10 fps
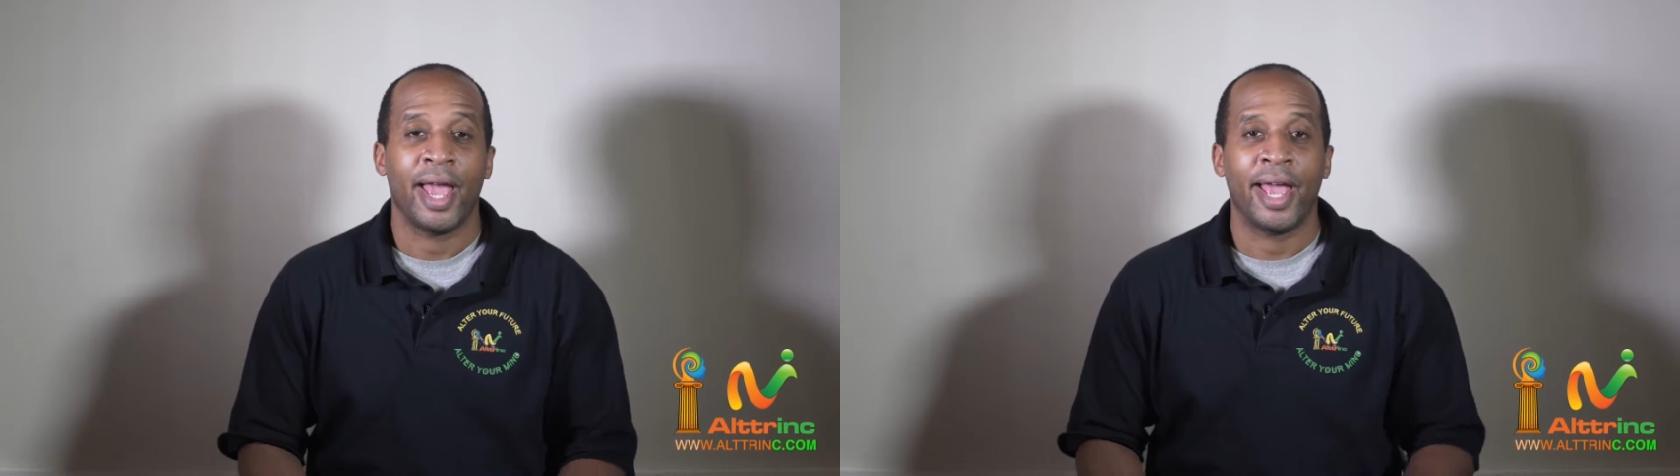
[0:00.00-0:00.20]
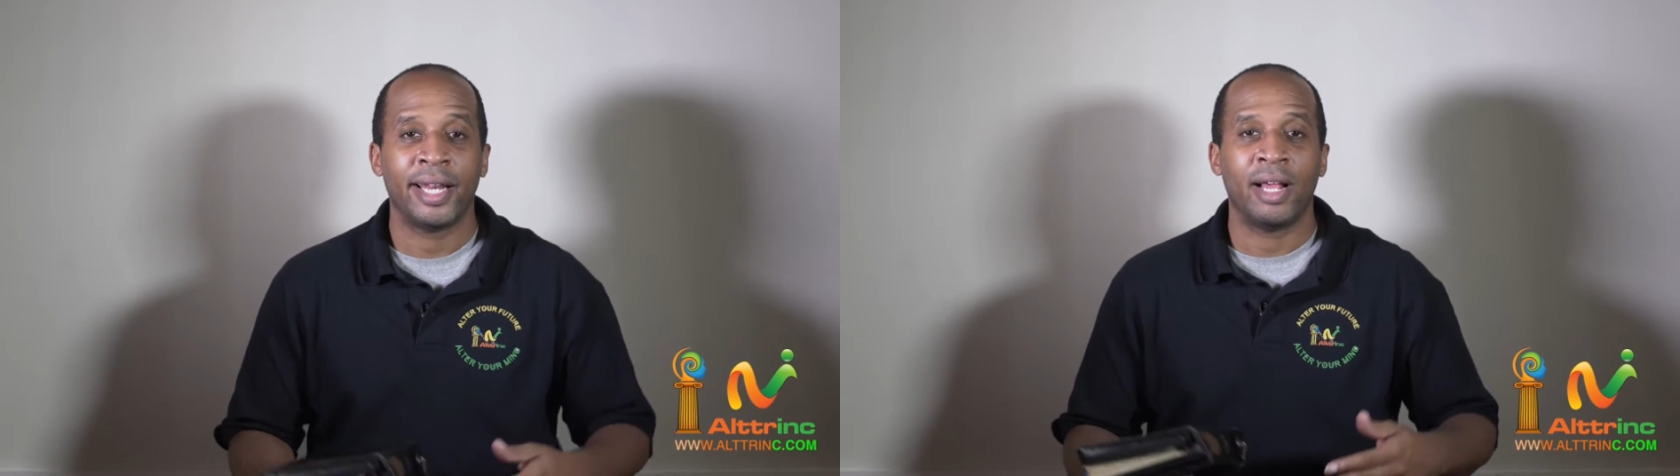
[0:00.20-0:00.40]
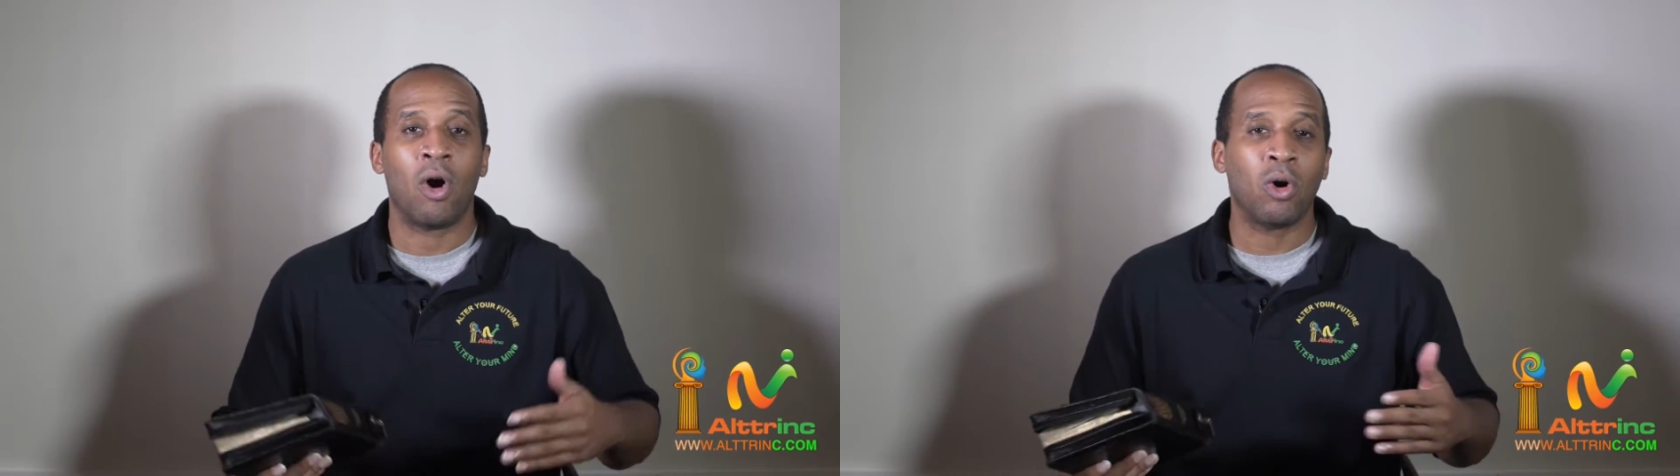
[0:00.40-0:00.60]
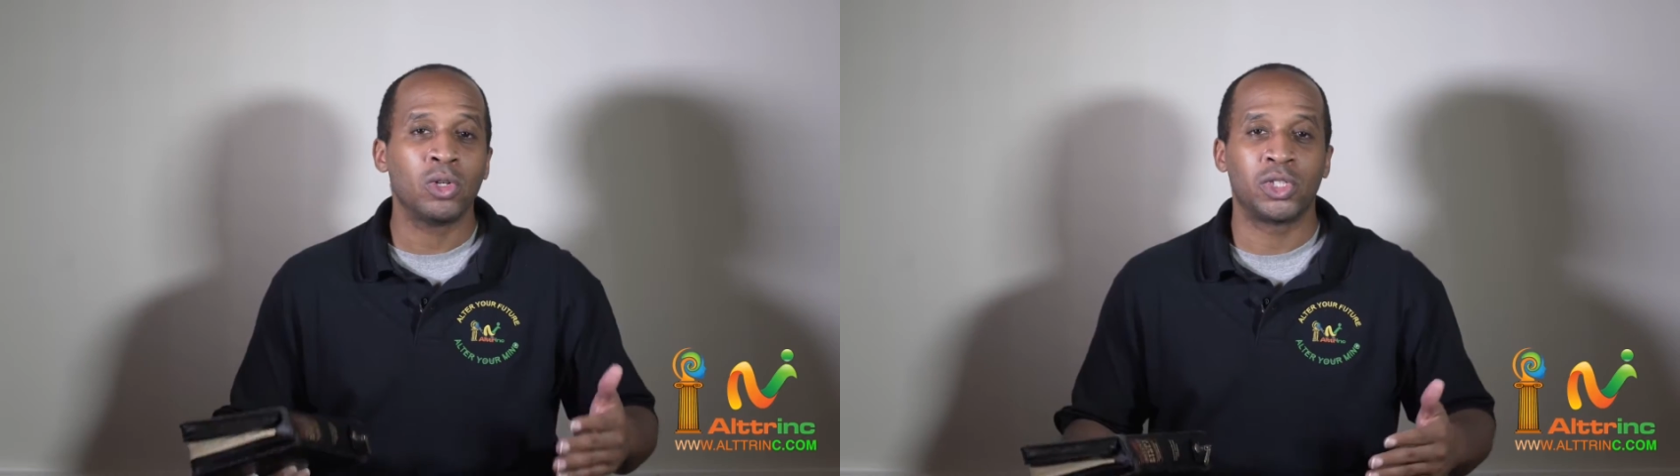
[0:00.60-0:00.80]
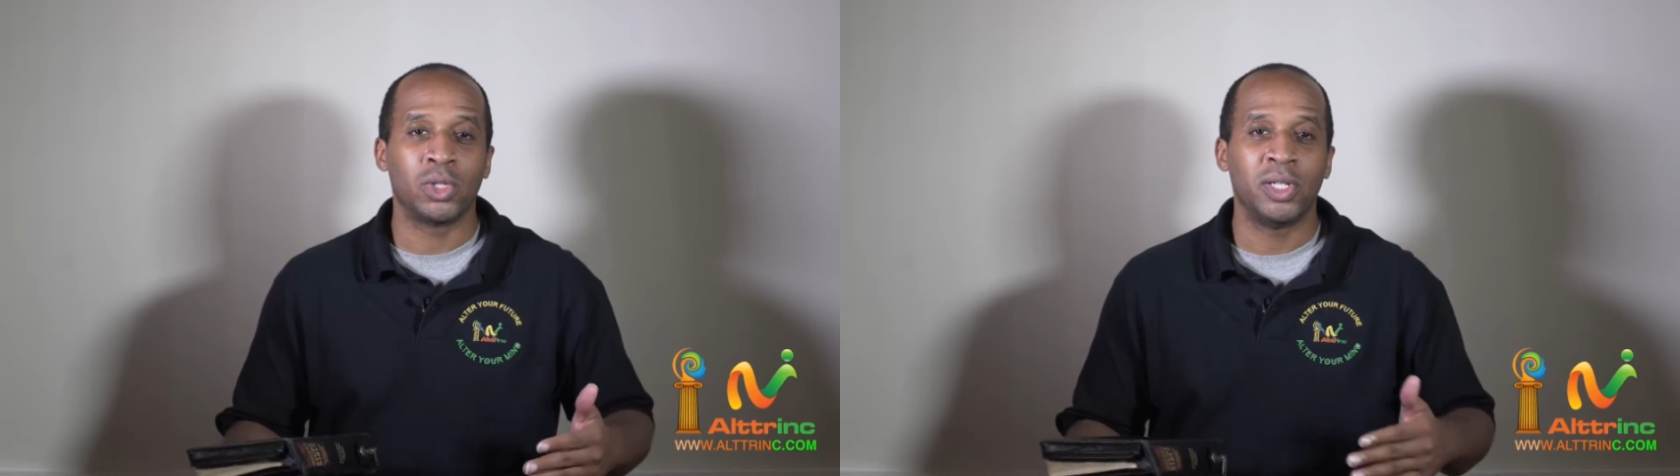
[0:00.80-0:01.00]
And
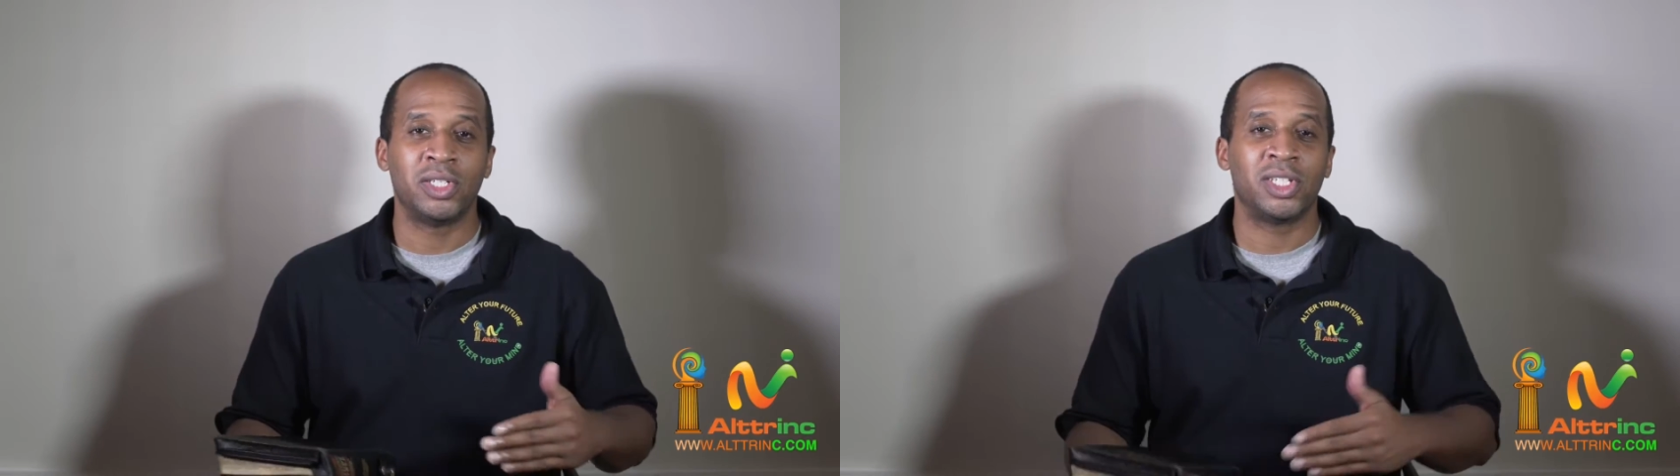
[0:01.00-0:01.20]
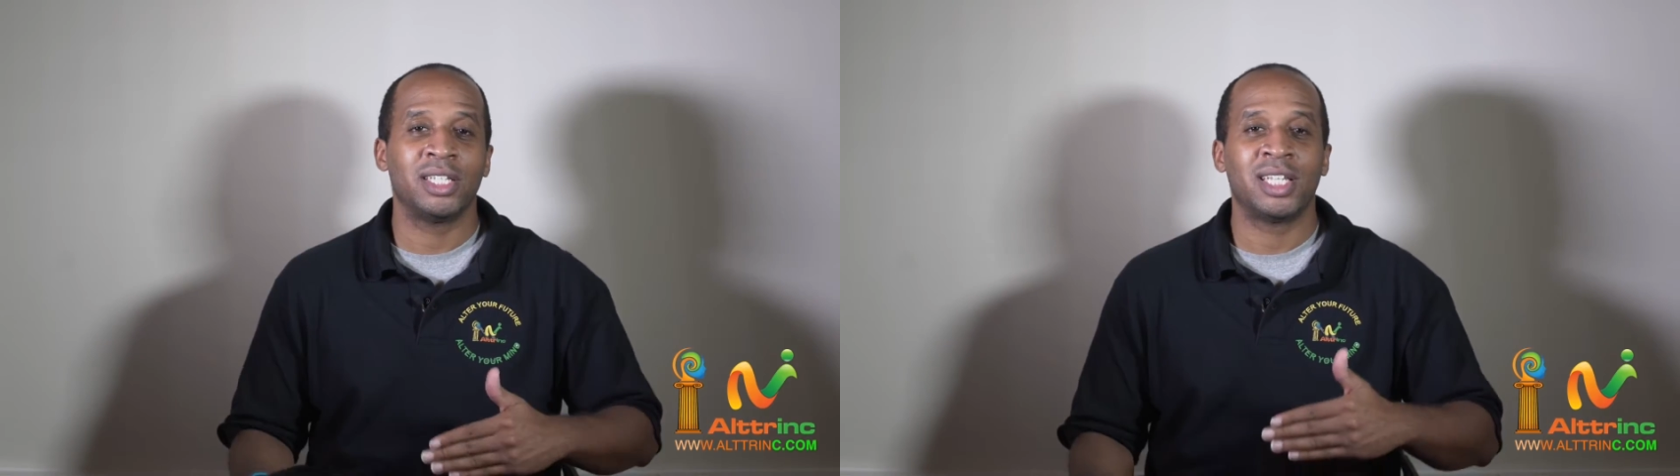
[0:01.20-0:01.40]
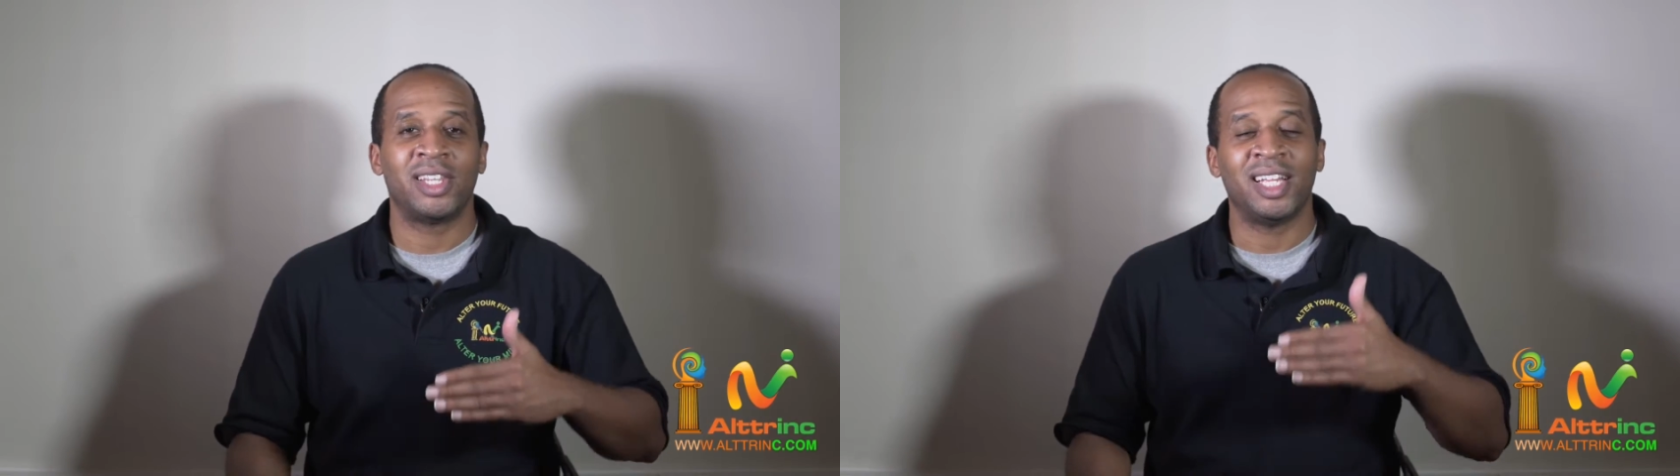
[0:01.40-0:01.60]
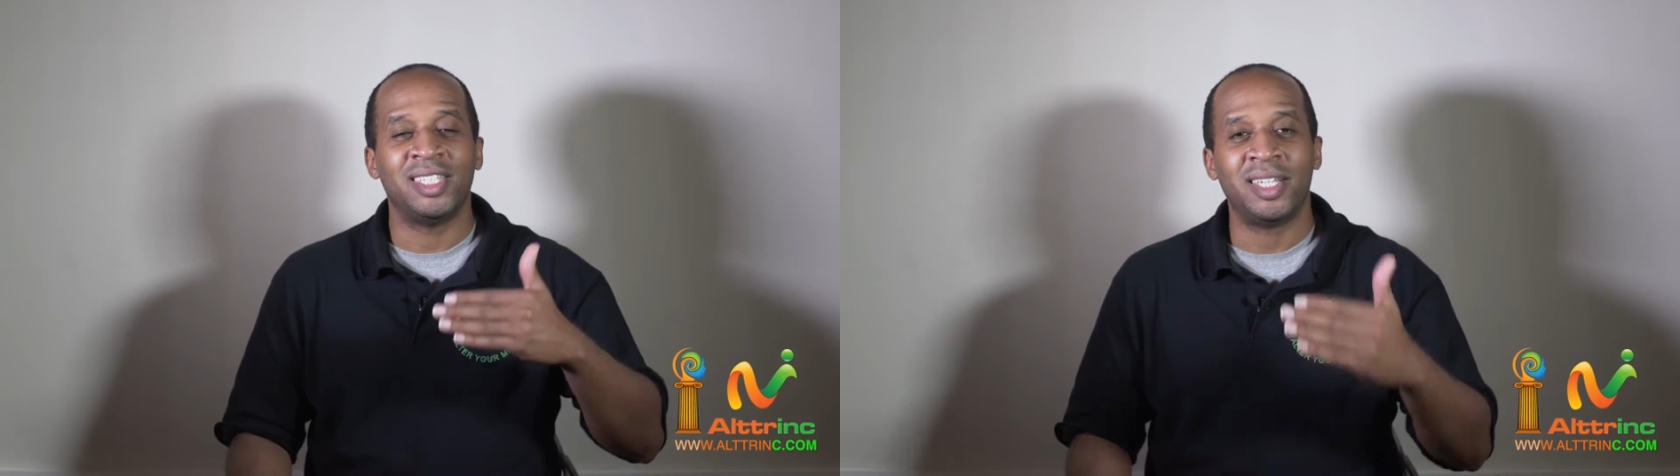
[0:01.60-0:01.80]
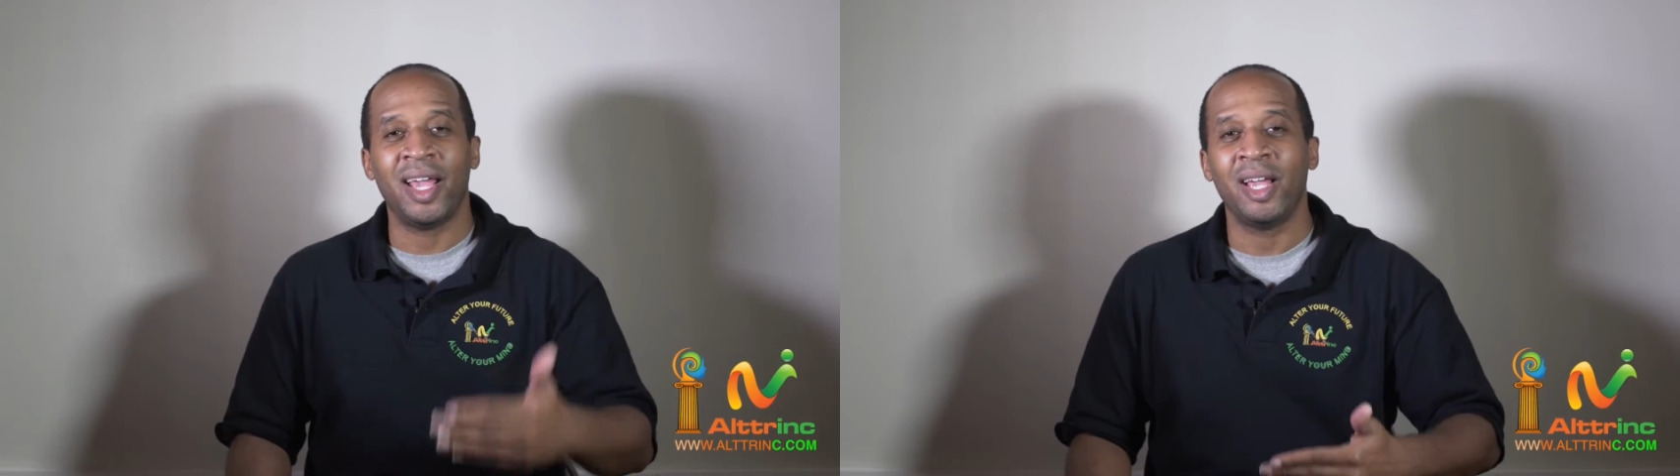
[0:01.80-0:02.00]
also he's saying that they
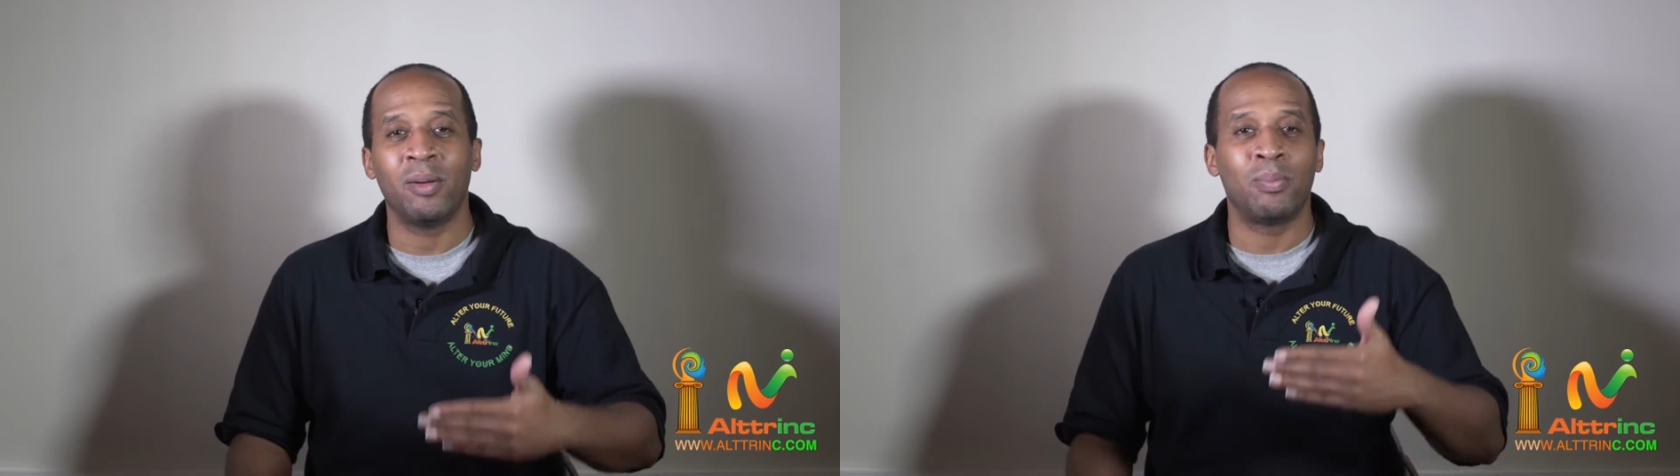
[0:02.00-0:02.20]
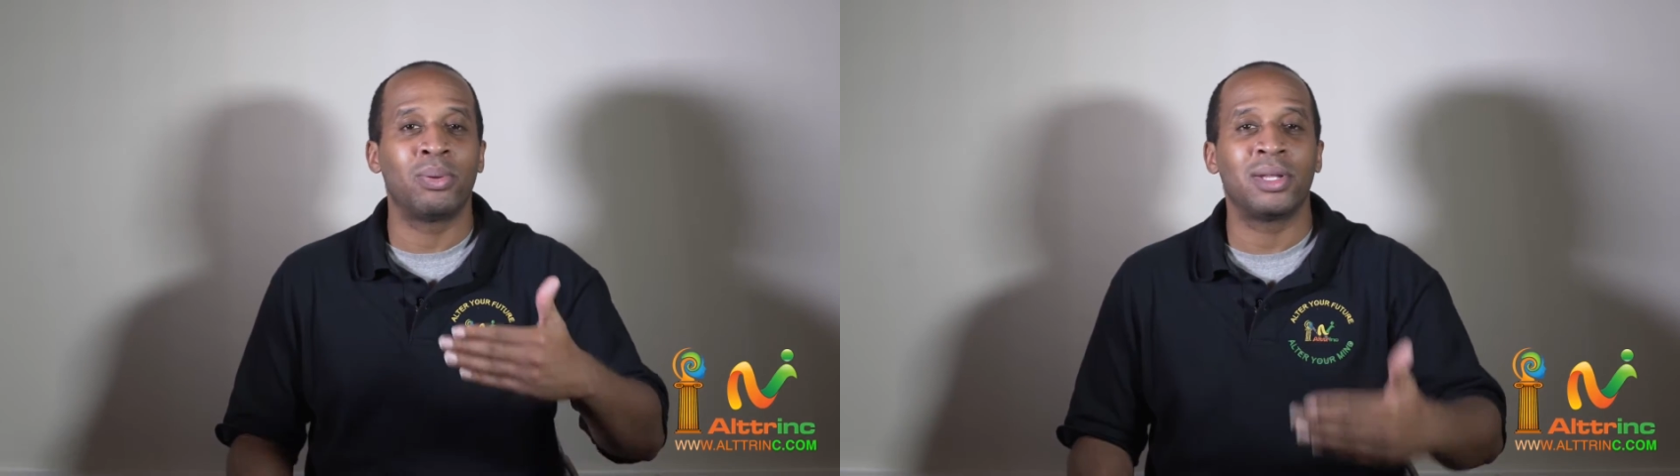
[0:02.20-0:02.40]
take